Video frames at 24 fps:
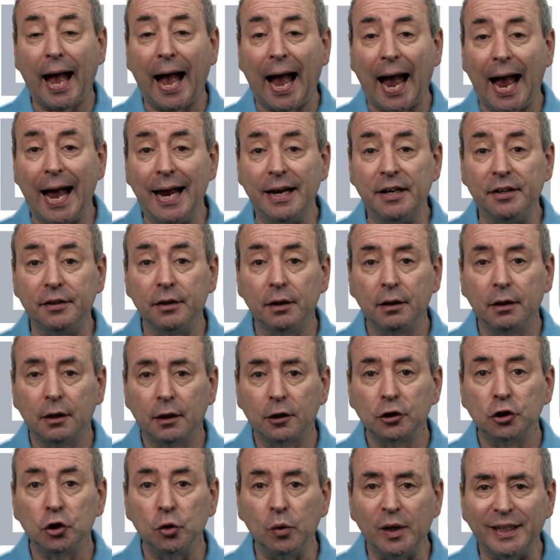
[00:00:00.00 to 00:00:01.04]
and
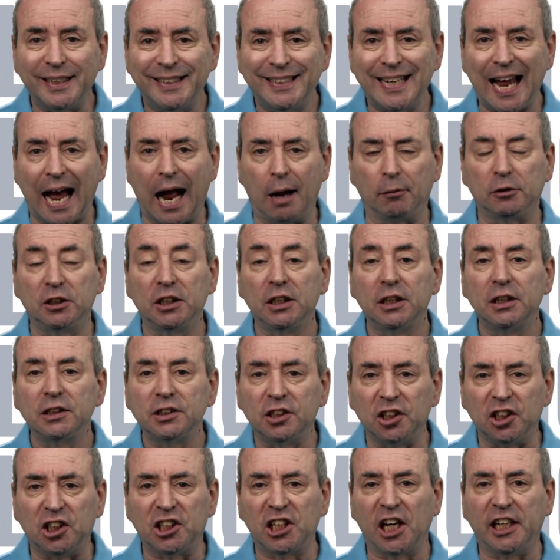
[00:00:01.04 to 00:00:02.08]
to adapt
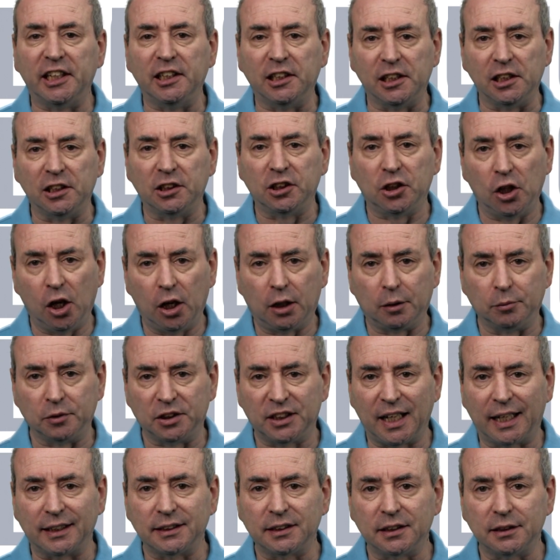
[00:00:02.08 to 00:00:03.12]
to changing
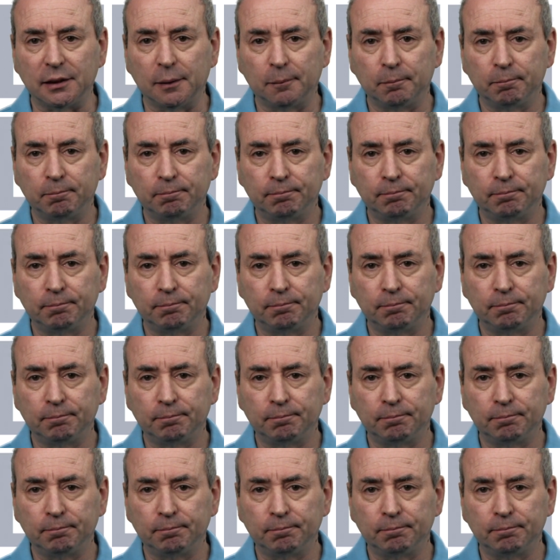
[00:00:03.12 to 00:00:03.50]
circumstances.